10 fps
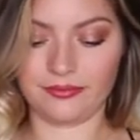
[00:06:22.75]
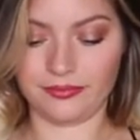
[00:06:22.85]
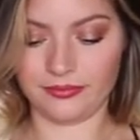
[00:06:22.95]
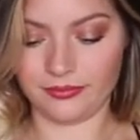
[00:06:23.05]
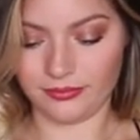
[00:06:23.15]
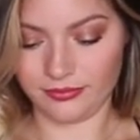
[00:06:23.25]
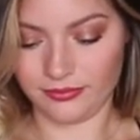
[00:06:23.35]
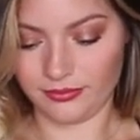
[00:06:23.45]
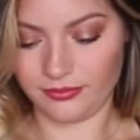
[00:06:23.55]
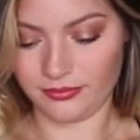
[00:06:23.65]

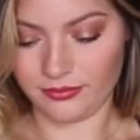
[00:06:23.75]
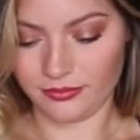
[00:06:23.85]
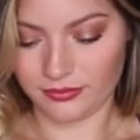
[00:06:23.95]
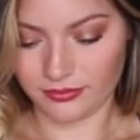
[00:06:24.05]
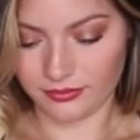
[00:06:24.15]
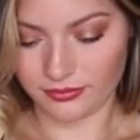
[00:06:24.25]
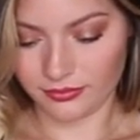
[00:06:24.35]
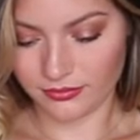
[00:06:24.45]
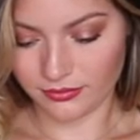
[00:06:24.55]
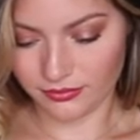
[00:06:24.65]

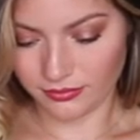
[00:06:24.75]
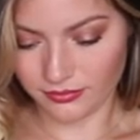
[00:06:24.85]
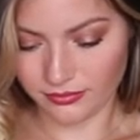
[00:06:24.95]
[no speech]